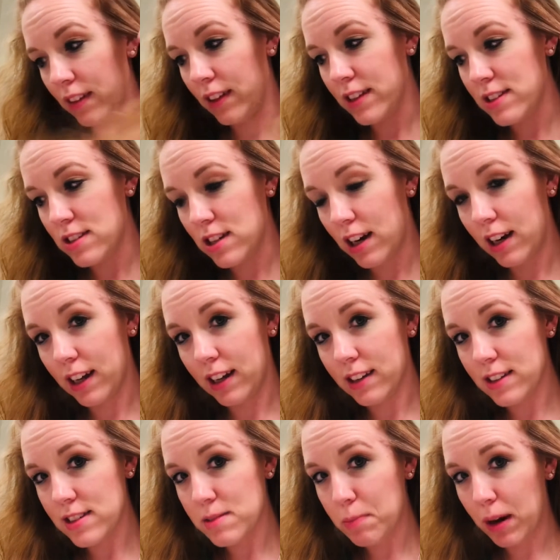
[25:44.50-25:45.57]
Let's try to get
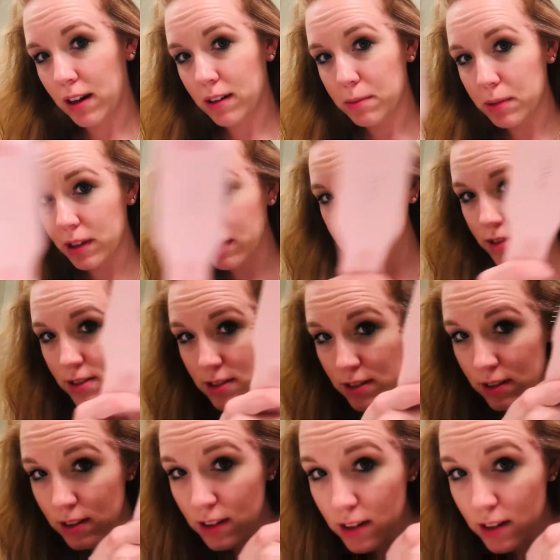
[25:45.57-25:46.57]
this part up close.